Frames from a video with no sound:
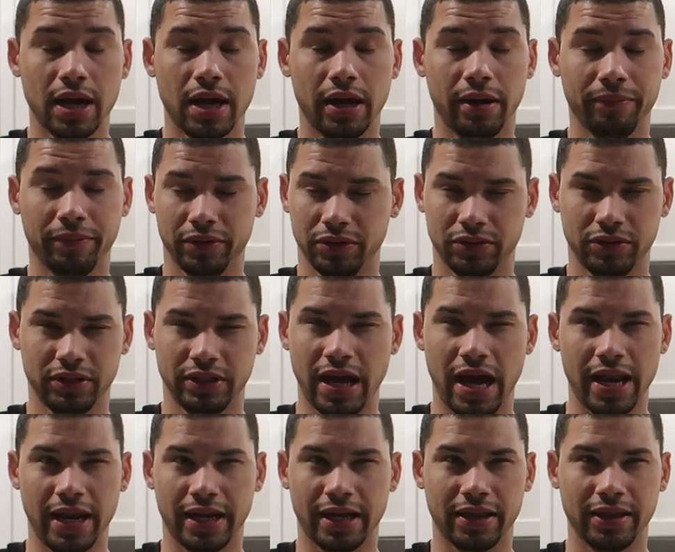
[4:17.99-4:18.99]
They're
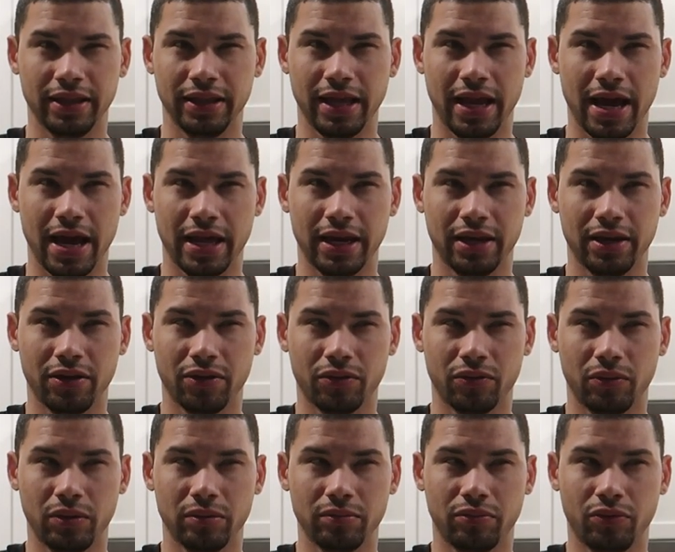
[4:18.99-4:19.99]
static. I think they add another
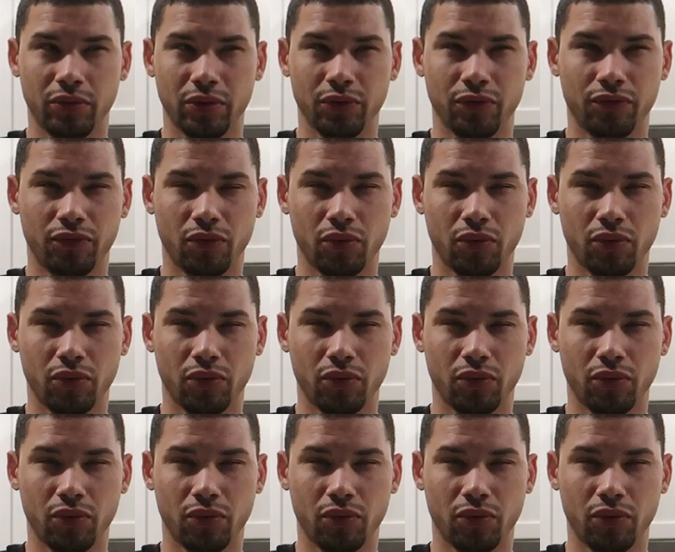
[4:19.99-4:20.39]
1.4